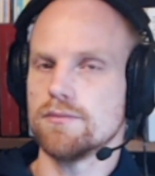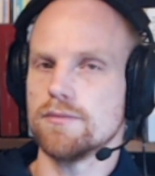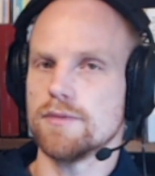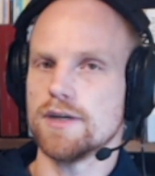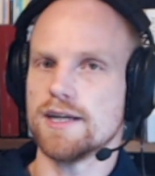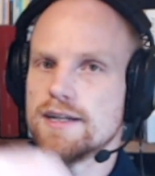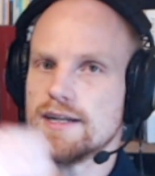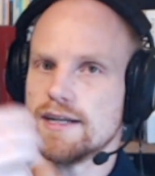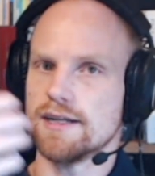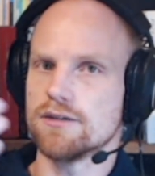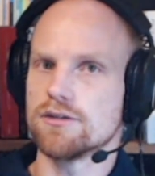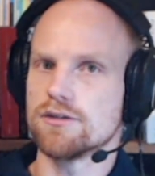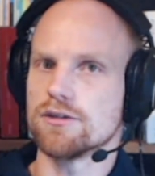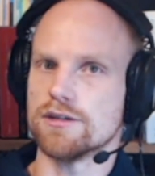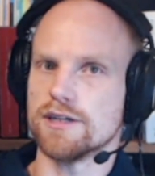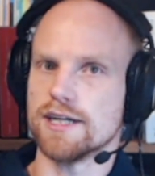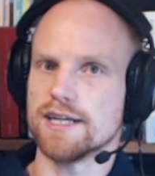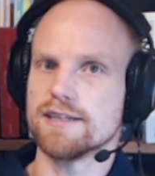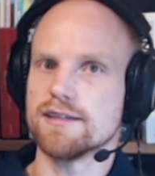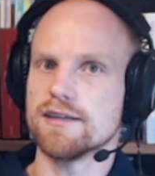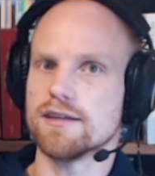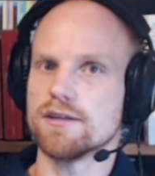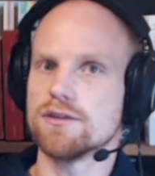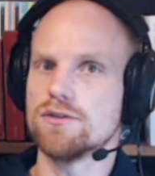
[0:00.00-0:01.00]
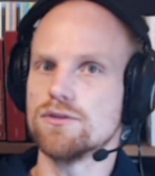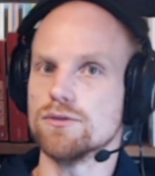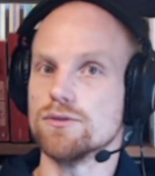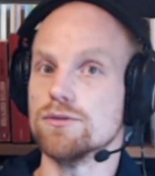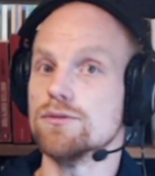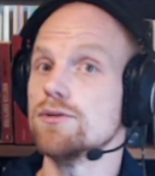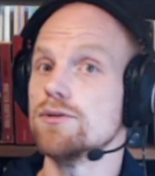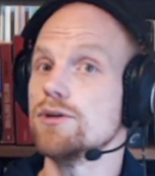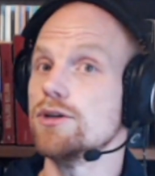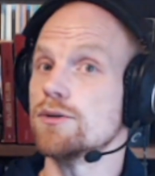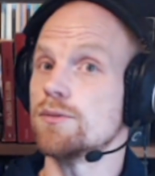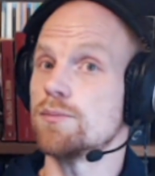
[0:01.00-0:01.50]
and then connect that
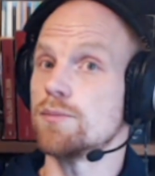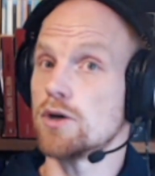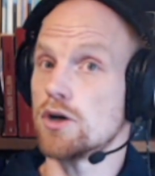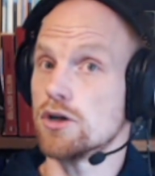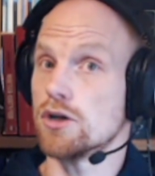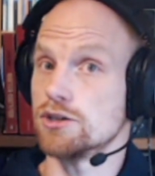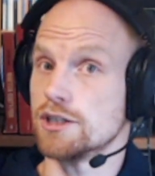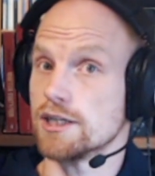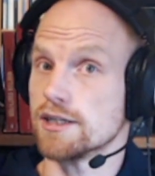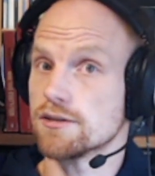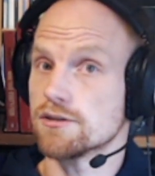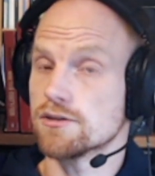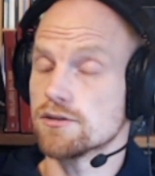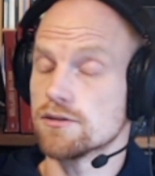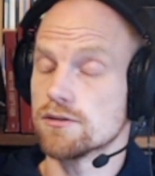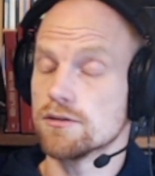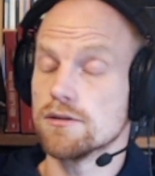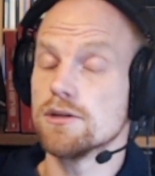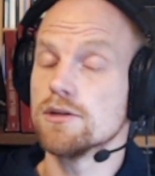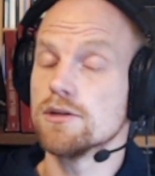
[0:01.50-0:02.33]
to your project.